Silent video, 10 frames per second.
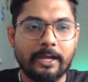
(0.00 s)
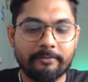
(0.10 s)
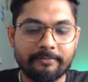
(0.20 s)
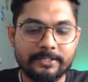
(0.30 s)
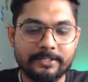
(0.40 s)

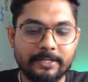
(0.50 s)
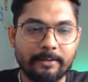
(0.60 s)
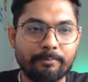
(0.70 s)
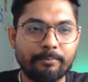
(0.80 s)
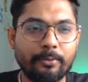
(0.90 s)
I'll first
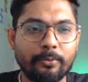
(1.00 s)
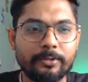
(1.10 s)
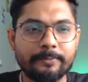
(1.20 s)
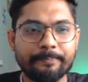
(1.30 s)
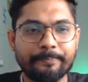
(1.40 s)

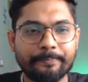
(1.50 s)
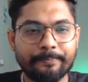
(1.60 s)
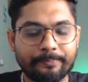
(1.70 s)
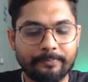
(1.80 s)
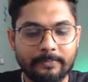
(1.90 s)
import
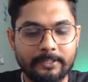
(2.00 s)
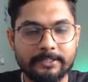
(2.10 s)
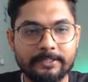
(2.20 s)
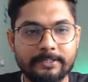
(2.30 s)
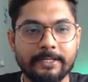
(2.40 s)

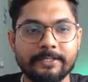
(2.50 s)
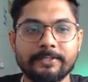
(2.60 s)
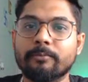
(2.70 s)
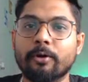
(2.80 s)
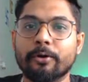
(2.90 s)

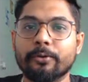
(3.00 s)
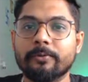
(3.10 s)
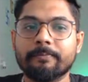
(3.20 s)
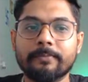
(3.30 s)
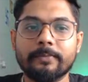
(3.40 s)
JSON module.